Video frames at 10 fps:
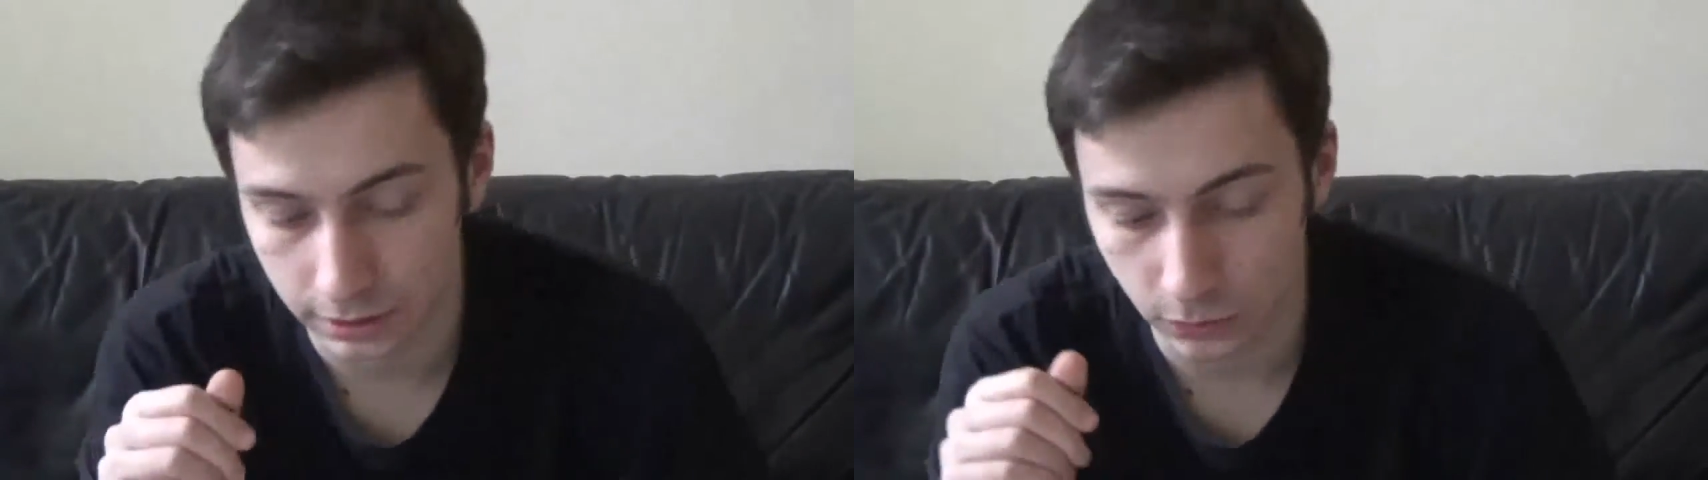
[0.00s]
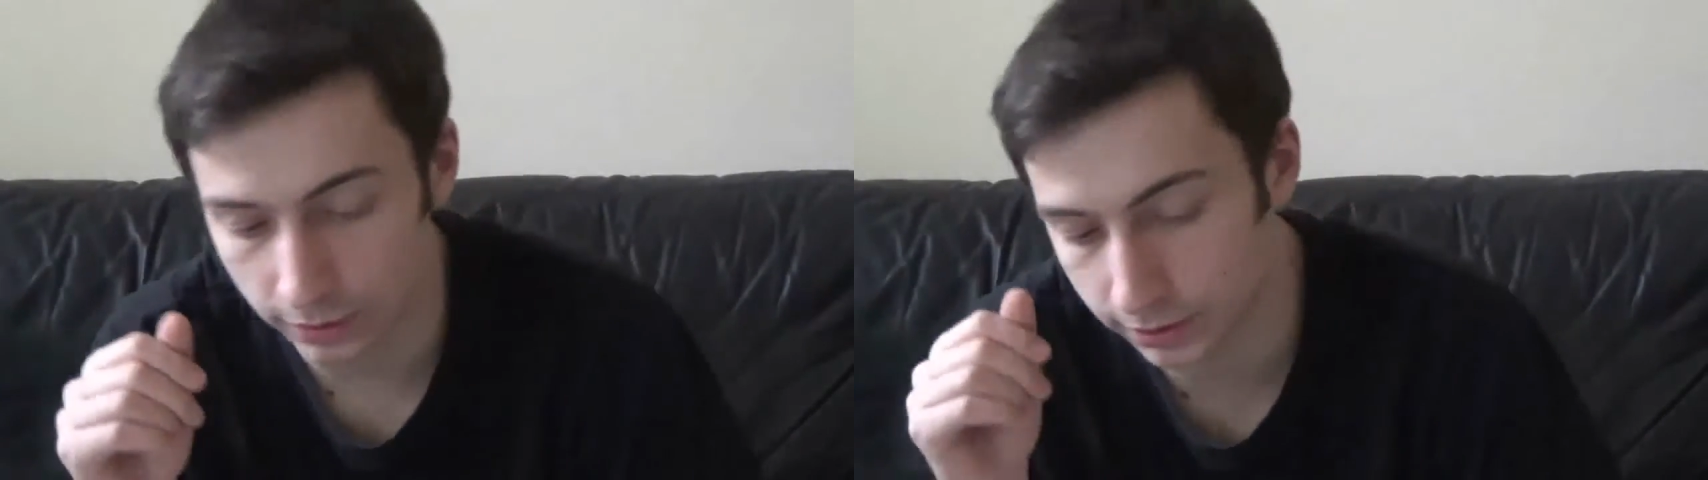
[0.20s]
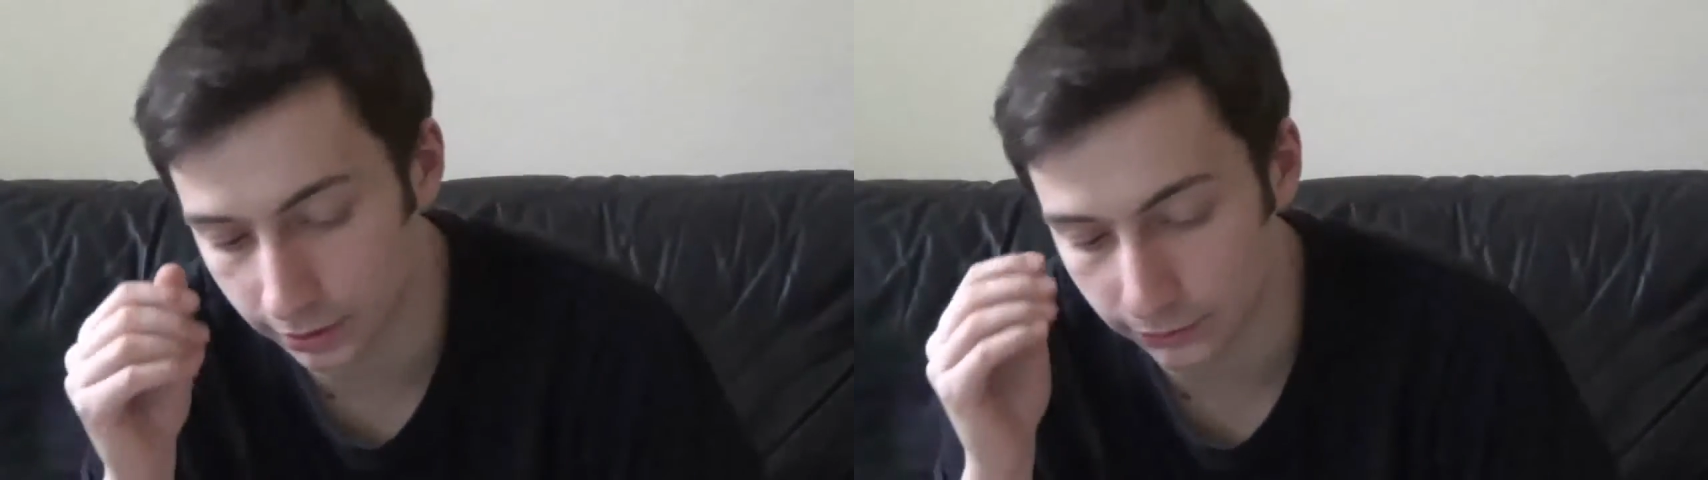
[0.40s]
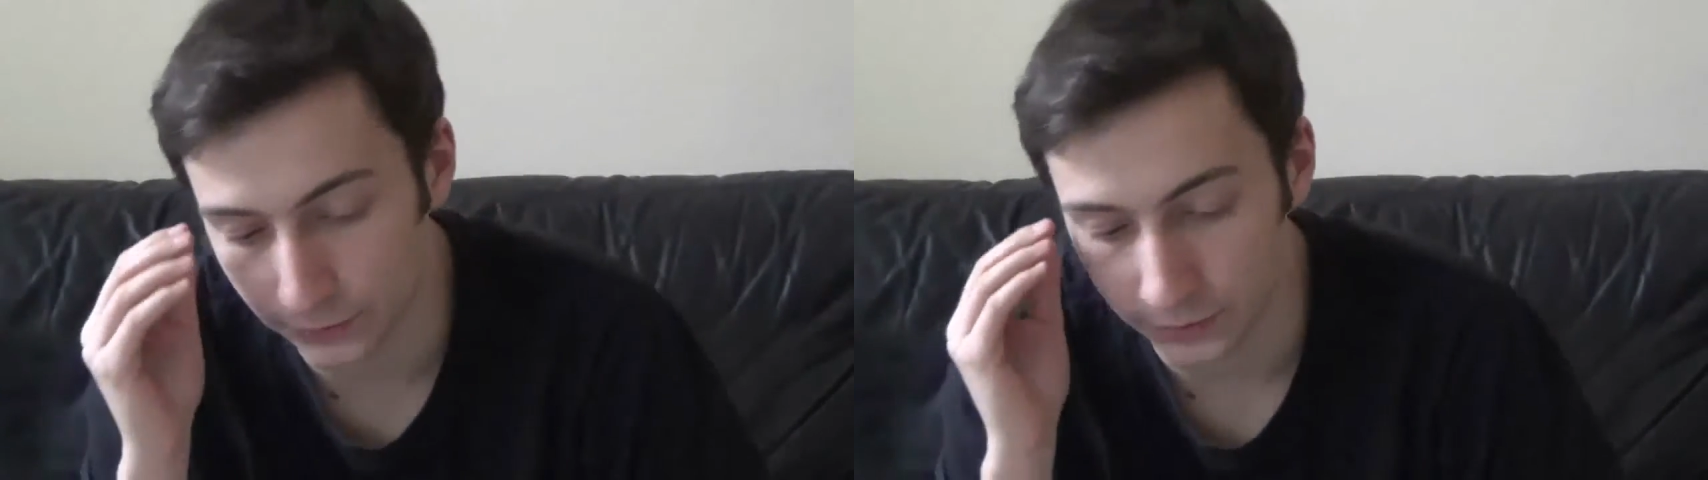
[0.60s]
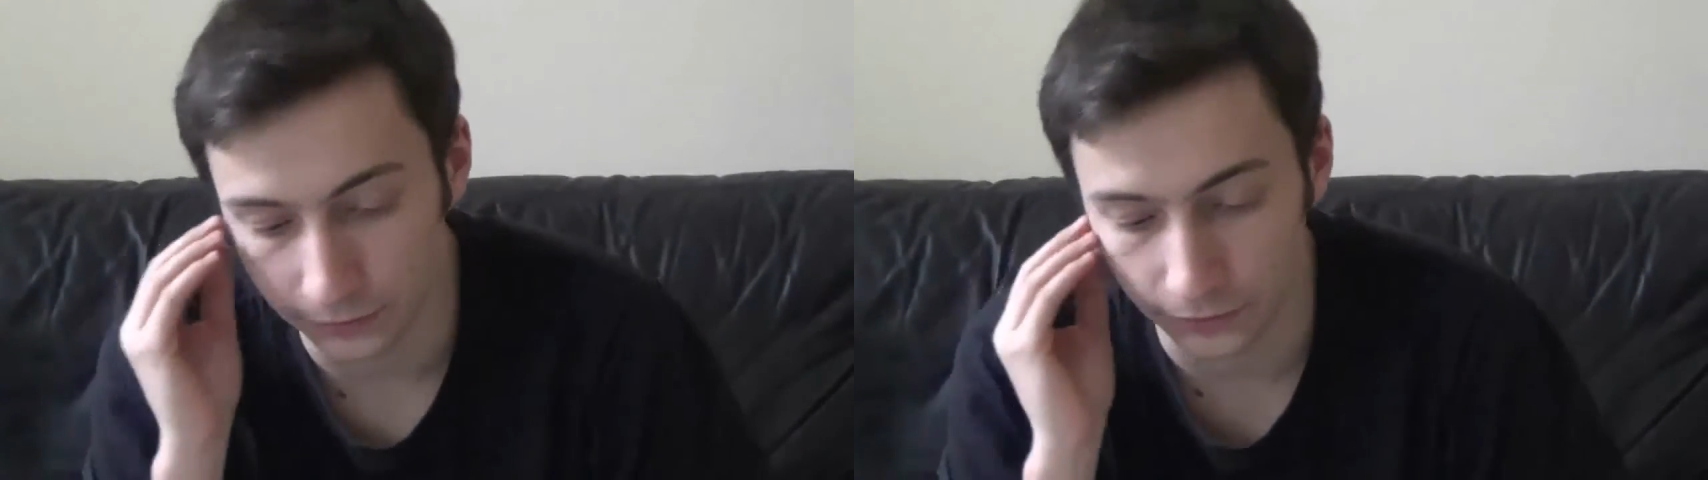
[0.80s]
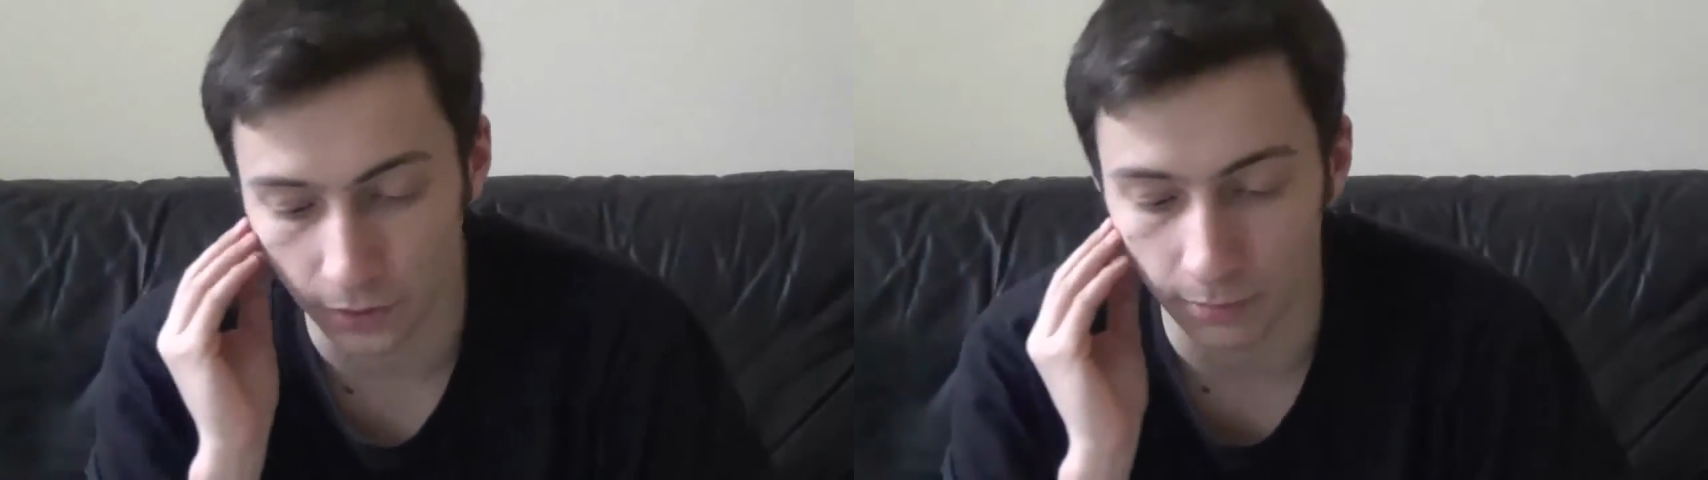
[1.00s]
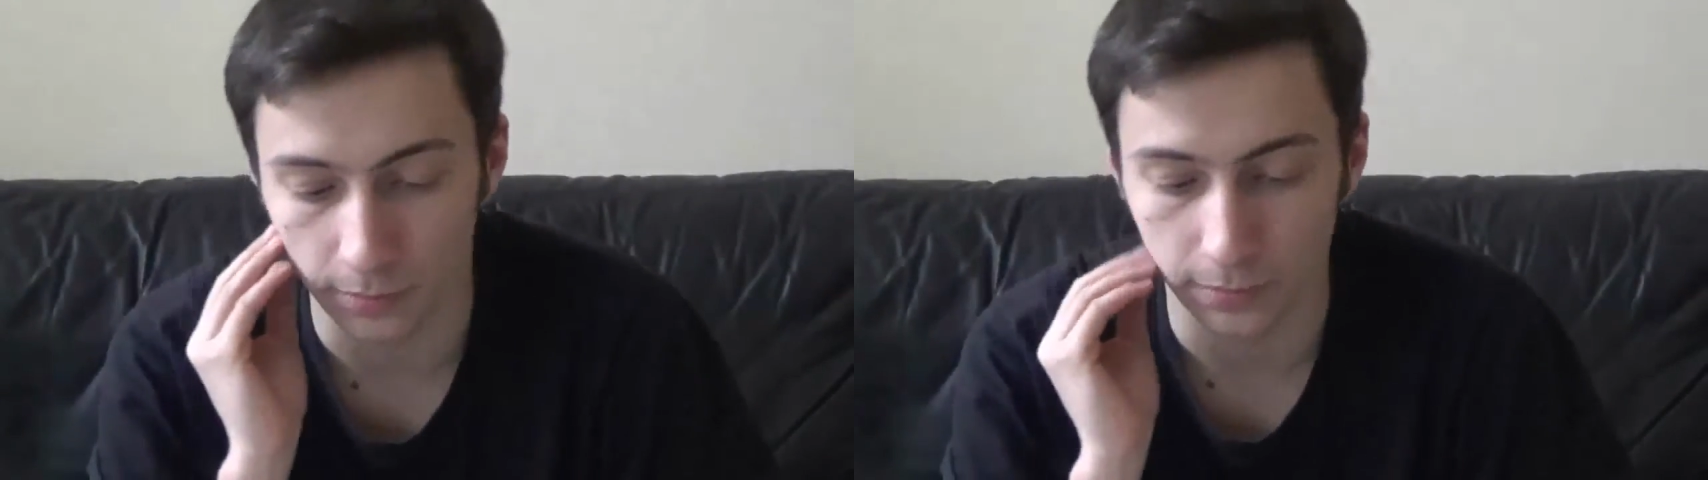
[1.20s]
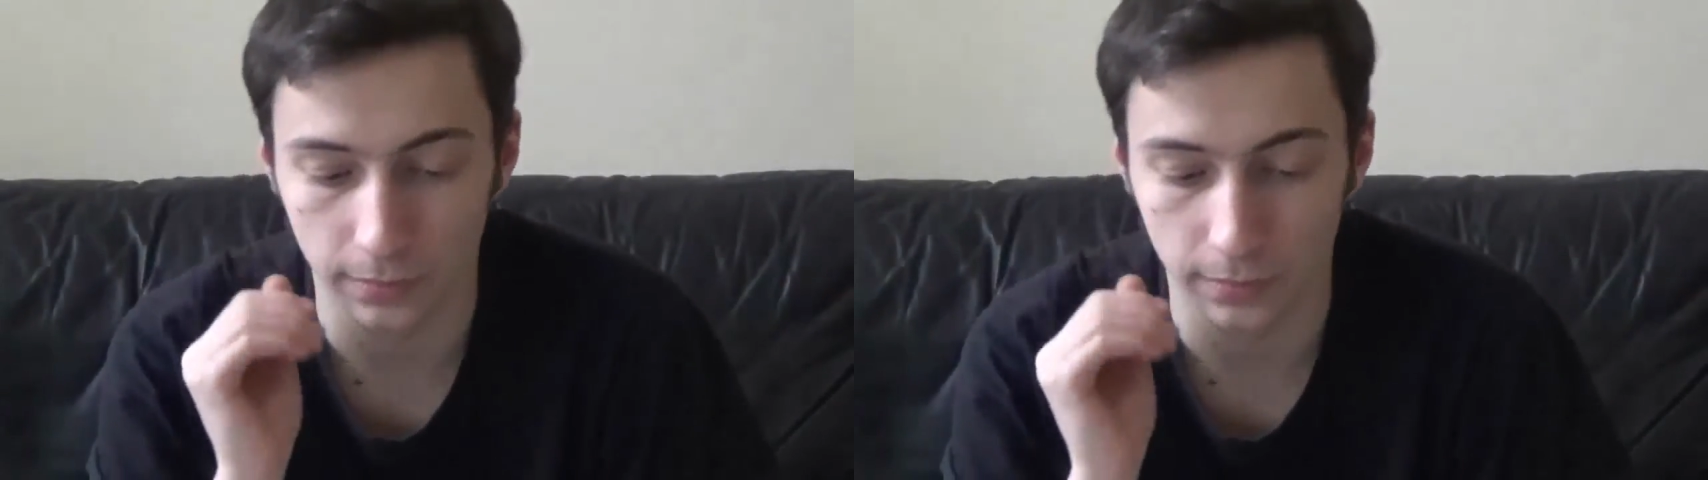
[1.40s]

quite different from